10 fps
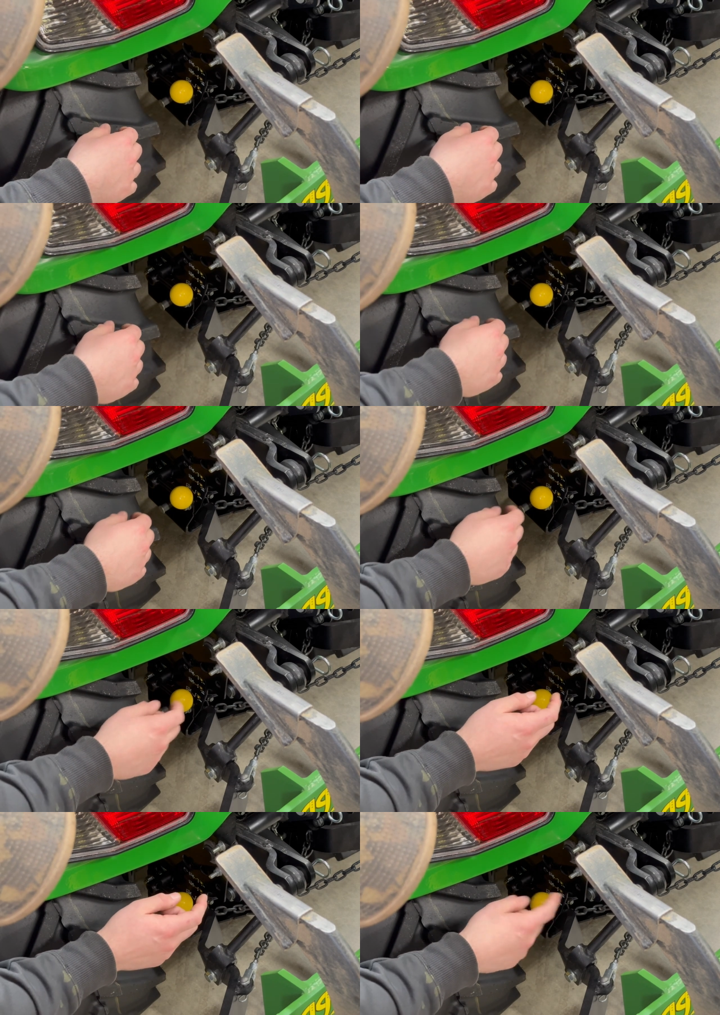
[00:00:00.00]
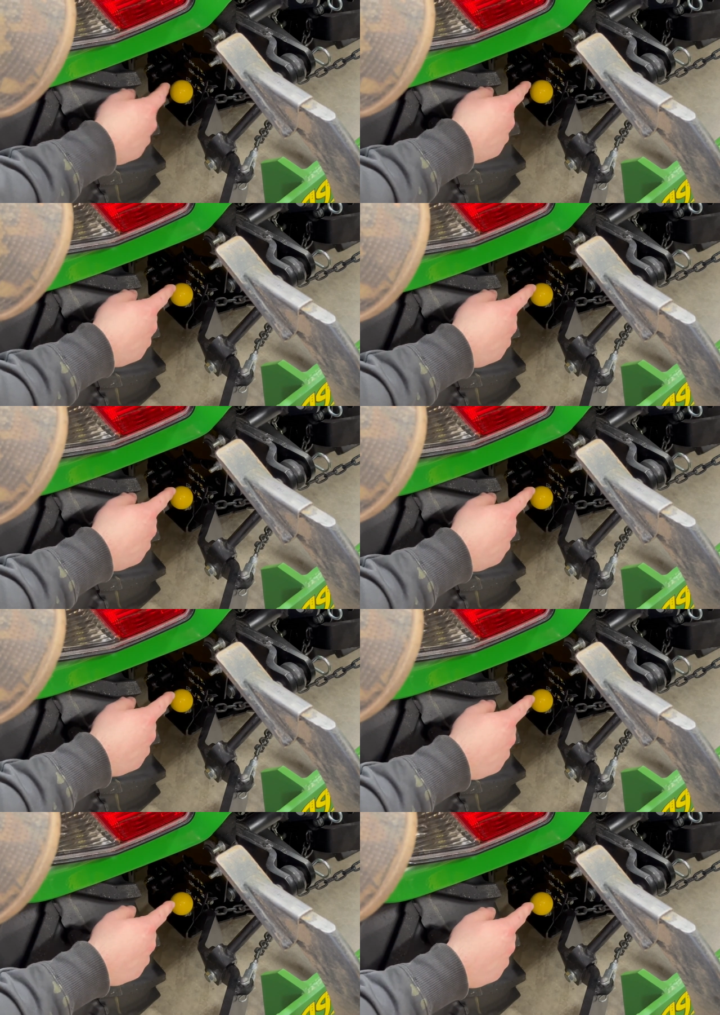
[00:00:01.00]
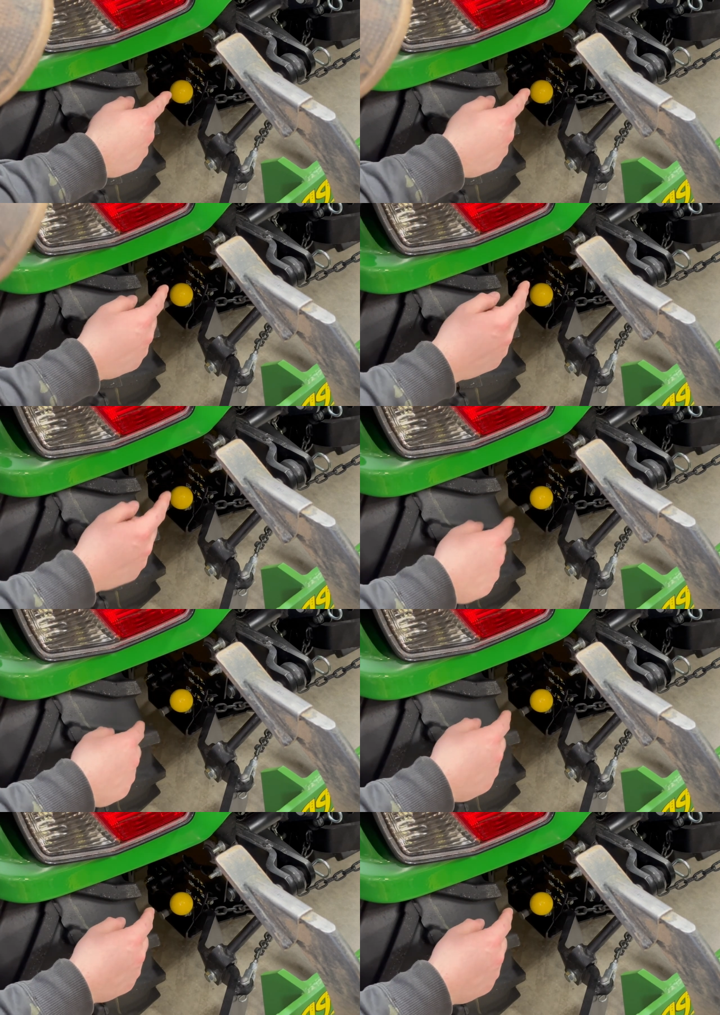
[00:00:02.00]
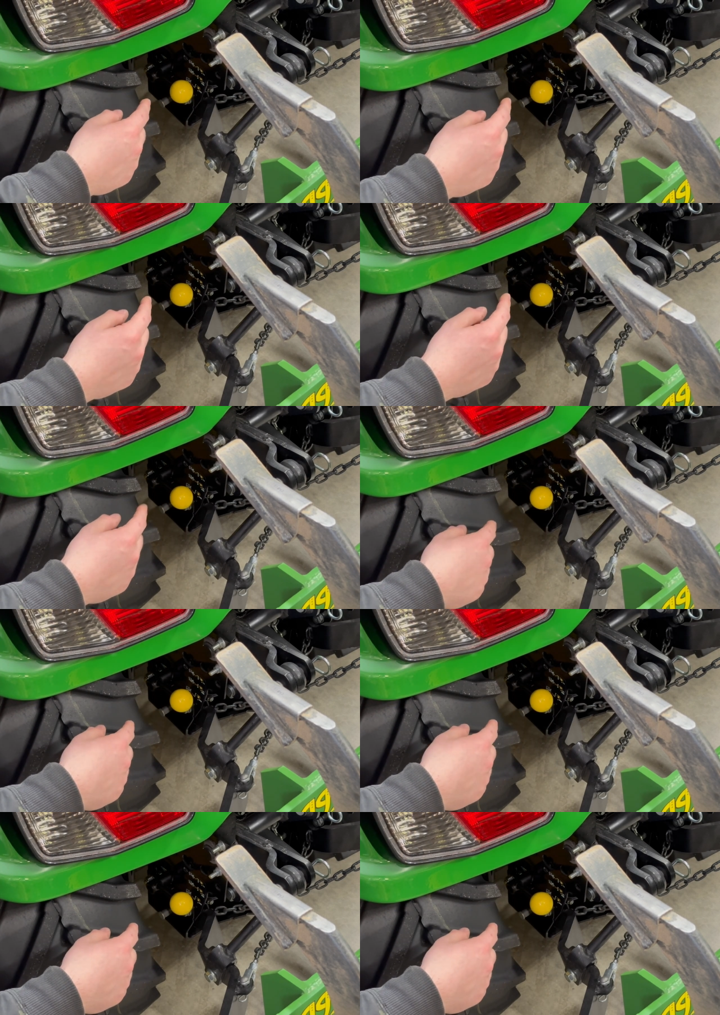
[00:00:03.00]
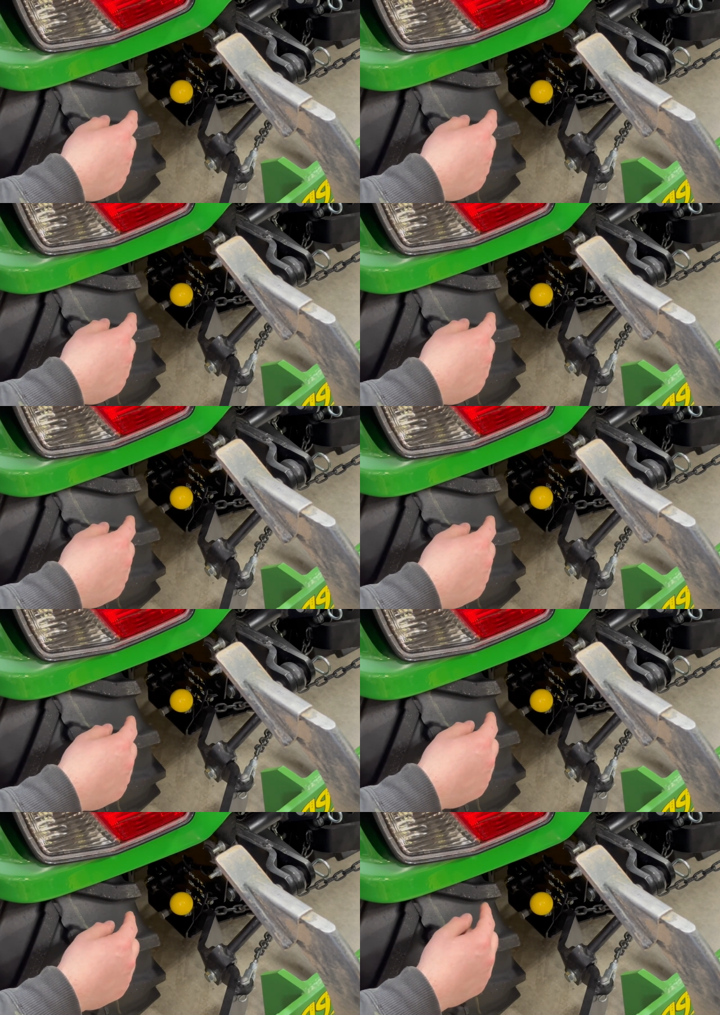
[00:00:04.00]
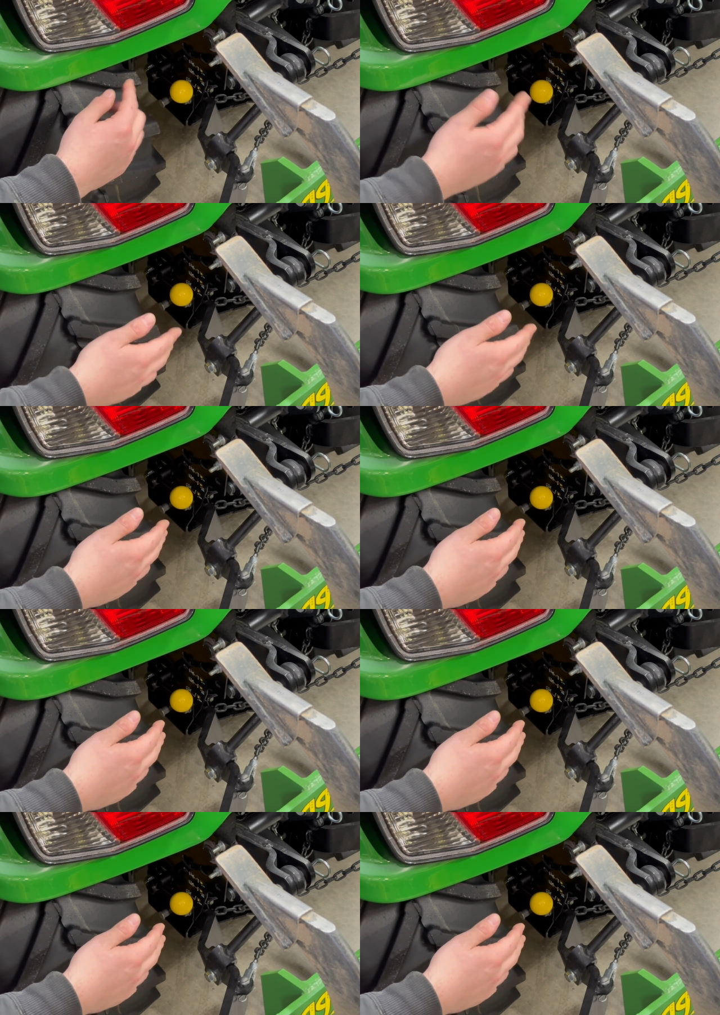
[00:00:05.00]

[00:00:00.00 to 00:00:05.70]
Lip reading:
[unreadable: no face in view]